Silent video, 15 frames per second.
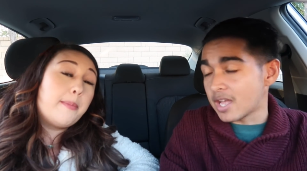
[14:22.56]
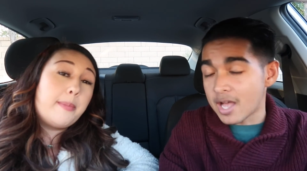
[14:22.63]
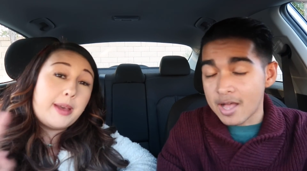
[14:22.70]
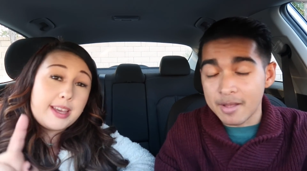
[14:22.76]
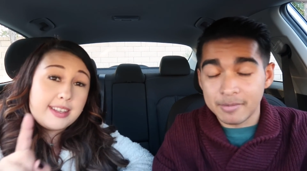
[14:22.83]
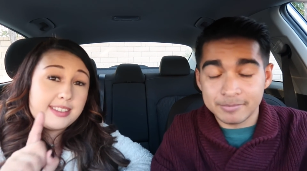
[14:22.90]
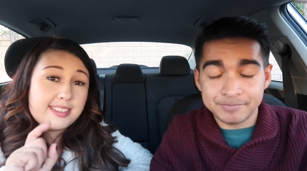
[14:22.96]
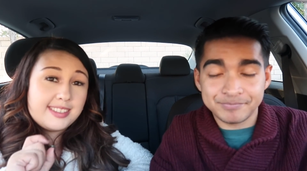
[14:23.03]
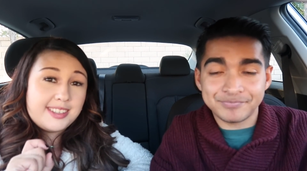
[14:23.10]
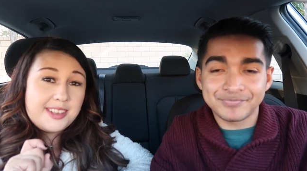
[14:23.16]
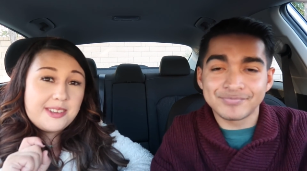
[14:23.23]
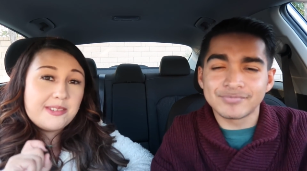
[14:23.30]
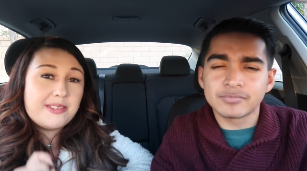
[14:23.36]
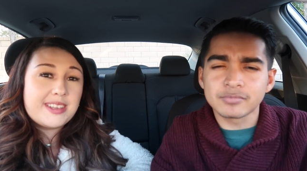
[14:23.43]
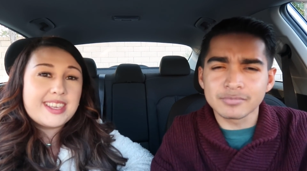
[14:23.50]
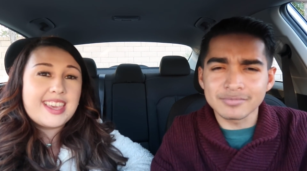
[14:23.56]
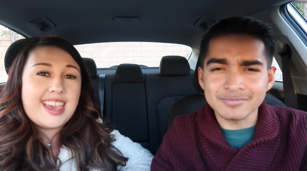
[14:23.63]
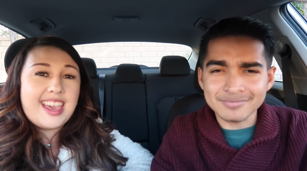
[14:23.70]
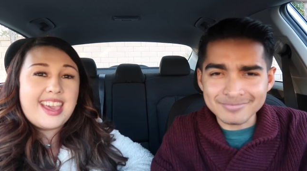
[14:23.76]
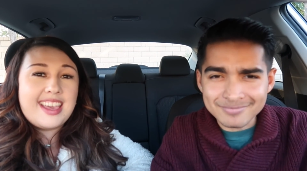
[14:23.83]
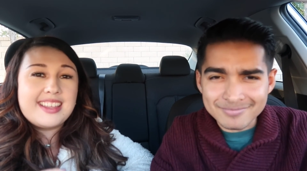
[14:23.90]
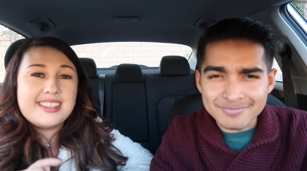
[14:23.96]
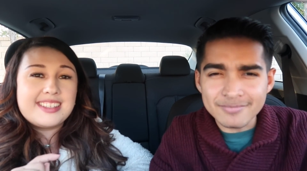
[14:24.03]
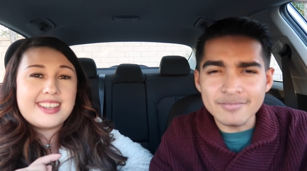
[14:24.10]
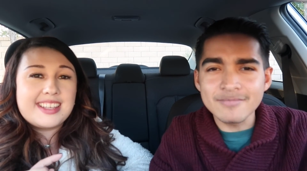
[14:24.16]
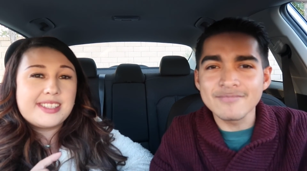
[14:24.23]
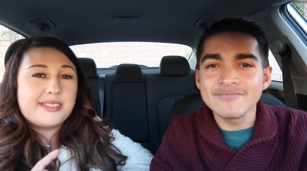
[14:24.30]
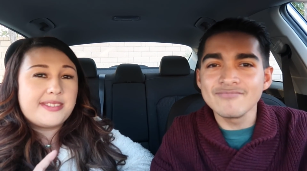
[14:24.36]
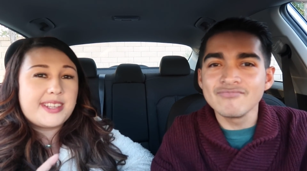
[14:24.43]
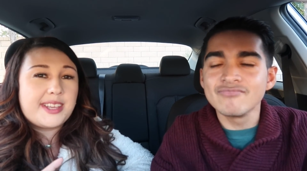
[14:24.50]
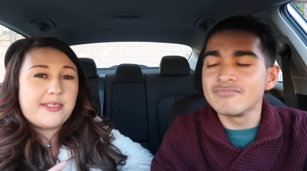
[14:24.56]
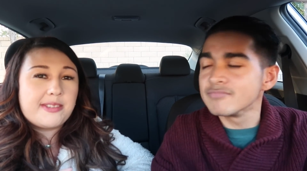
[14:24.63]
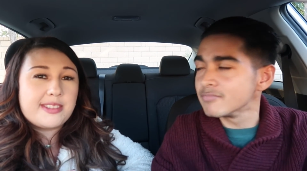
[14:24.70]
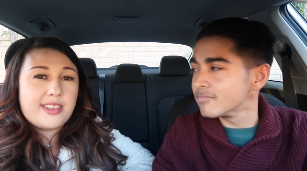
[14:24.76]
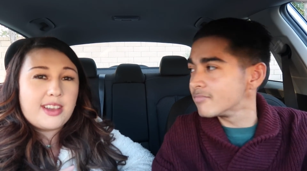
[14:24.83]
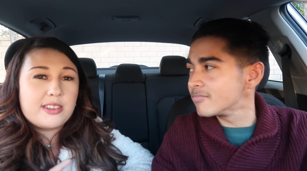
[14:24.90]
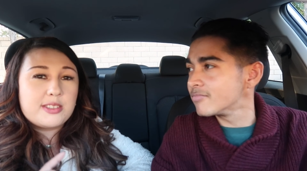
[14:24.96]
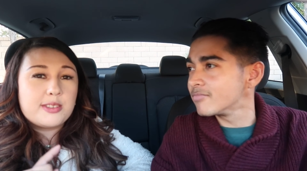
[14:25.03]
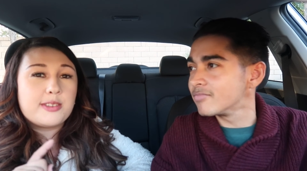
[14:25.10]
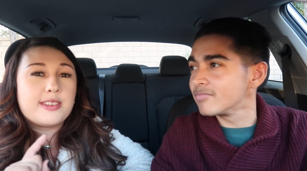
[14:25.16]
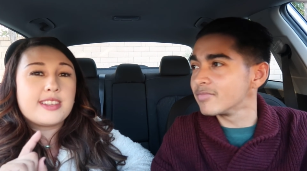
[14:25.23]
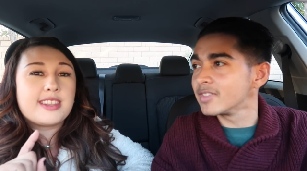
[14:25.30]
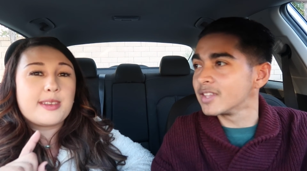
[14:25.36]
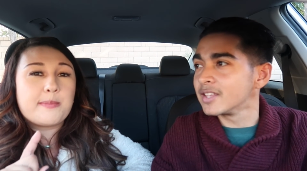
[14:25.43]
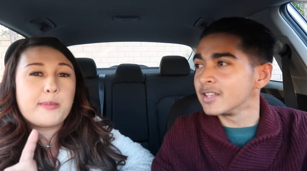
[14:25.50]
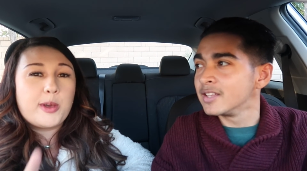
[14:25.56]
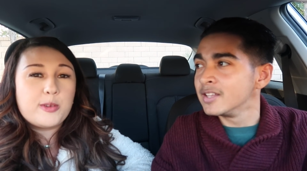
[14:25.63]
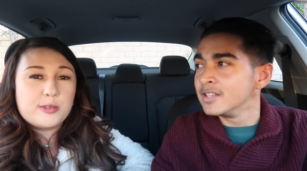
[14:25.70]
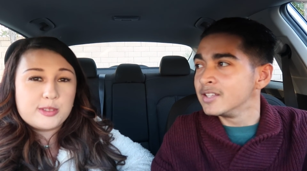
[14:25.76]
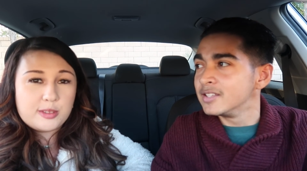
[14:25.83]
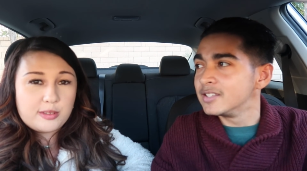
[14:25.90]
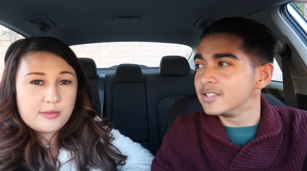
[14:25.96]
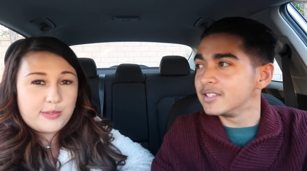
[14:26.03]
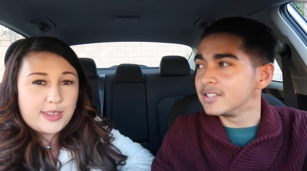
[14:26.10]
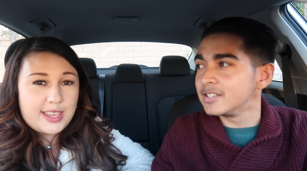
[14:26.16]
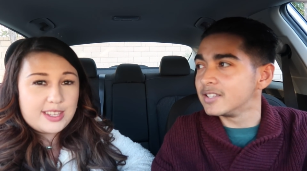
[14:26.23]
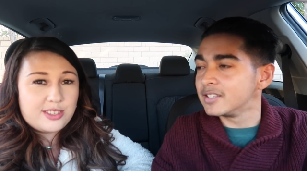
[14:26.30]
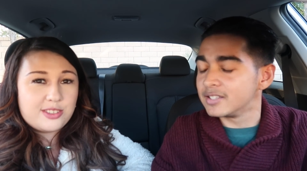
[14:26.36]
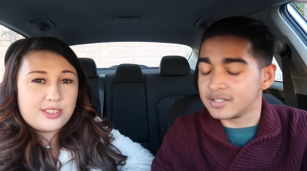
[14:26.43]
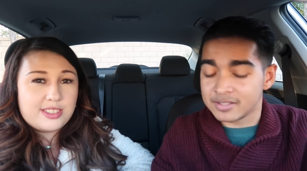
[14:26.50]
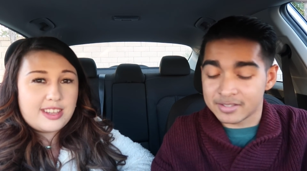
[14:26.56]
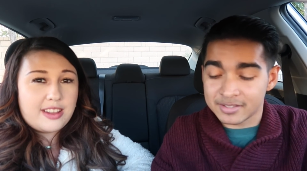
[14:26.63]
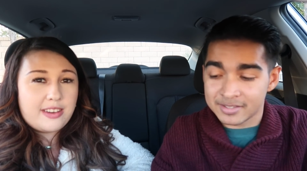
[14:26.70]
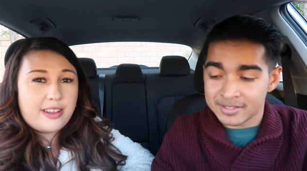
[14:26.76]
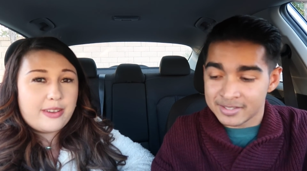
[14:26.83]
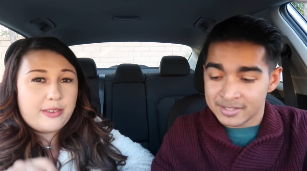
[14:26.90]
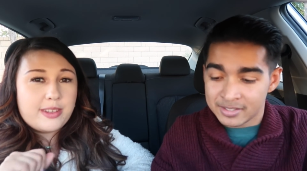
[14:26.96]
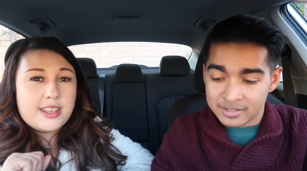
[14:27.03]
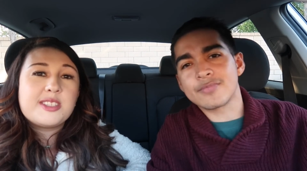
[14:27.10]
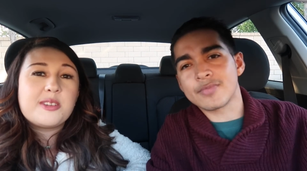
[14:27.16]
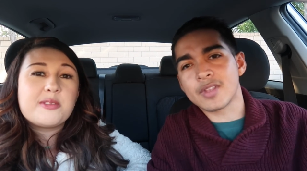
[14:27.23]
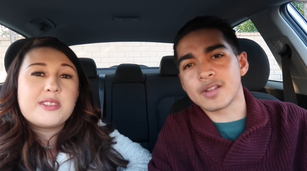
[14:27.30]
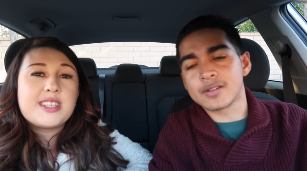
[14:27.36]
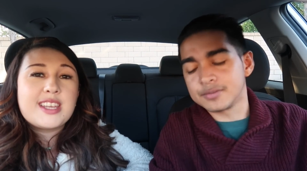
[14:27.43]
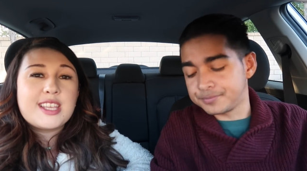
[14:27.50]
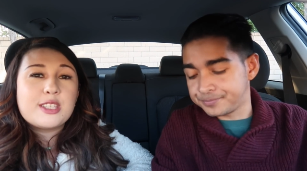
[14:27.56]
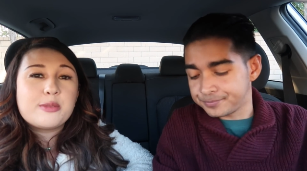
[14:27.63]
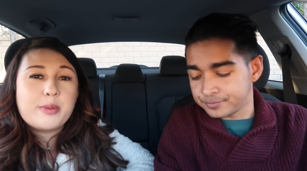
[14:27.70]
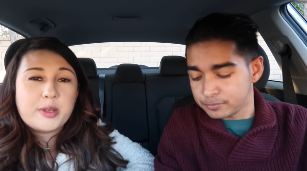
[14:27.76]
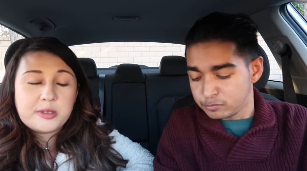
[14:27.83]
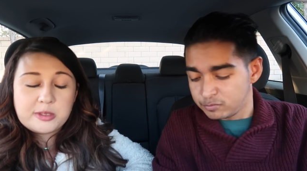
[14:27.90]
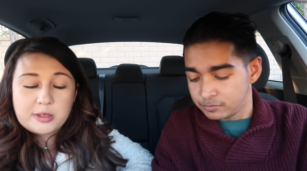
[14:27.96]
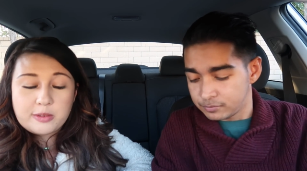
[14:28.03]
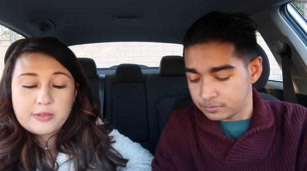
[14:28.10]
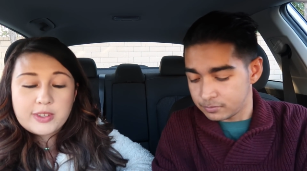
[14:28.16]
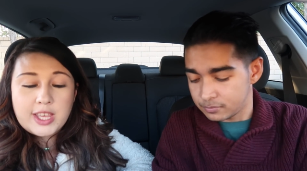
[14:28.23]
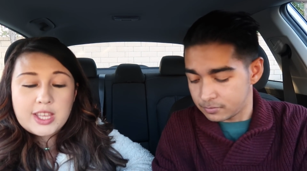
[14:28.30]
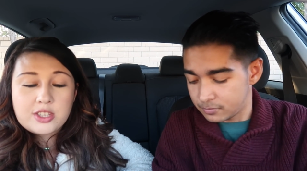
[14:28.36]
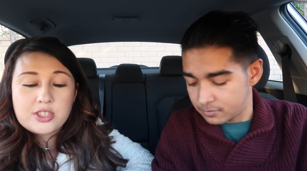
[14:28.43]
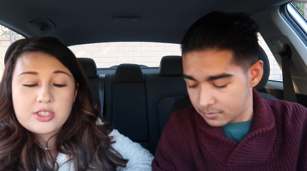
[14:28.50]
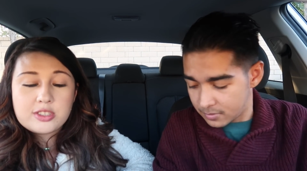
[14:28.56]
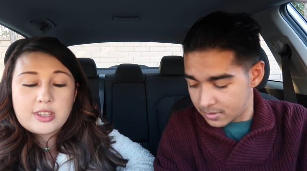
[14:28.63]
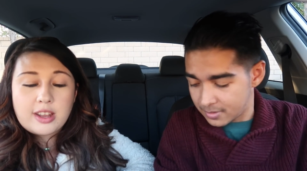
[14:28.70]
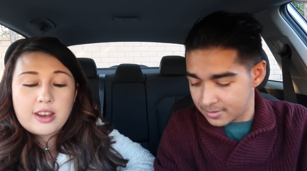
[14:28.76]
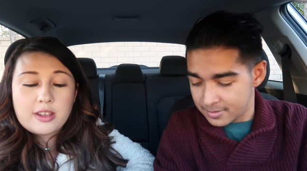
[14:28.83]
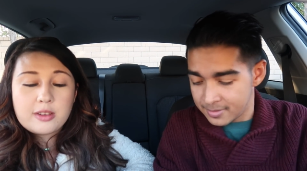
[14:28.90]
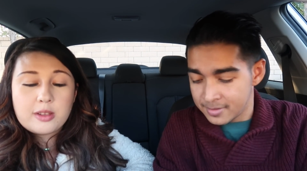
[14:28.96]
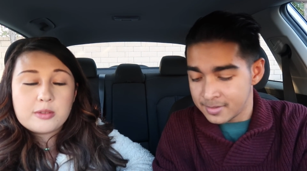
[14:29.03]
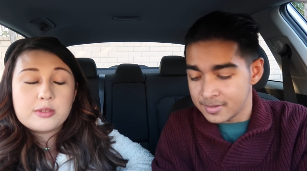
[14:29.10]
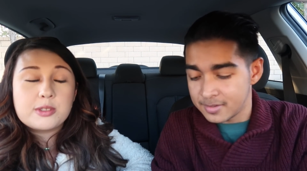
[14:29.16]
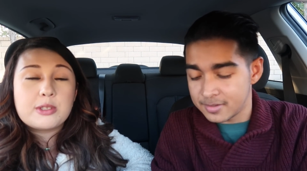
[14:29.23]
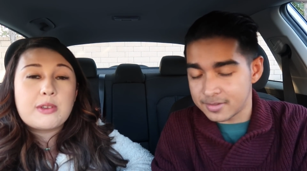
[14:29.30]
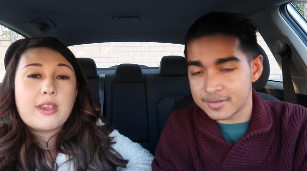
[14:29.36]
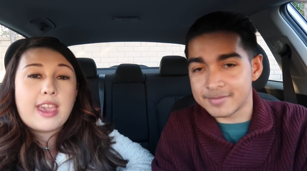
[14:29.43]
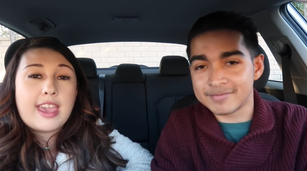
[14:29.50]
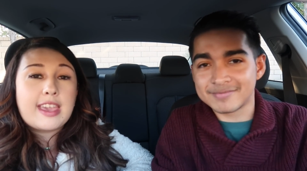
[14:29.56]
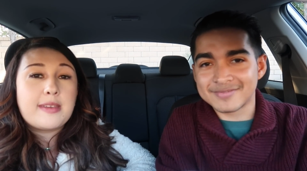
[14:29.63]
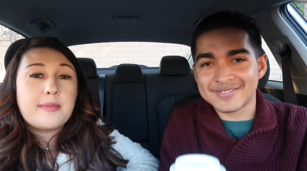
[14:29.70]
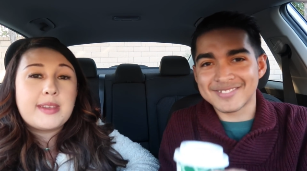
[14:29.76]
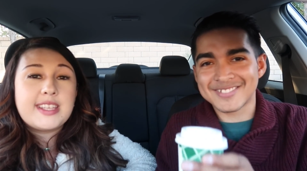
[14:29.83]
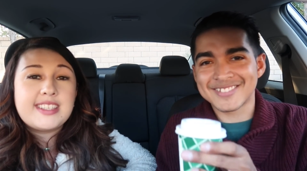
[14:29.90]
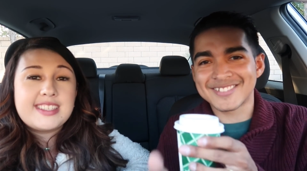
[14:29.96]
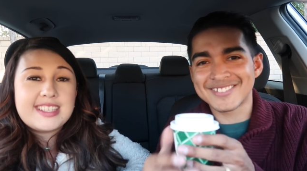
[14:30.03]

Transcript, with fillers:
Speaker 1: but we can't end today's video without doing the post notification shout out. So today's post notification shout out goes to Amy